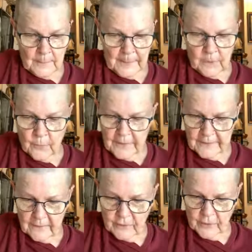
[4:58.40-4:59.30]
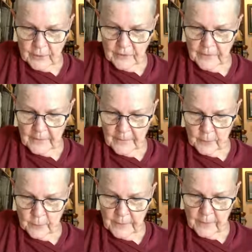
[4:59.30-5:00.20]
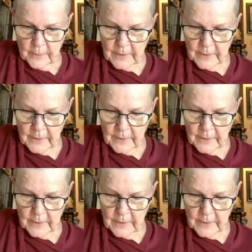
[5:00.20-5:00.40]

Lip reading: But I wanted to share something with you,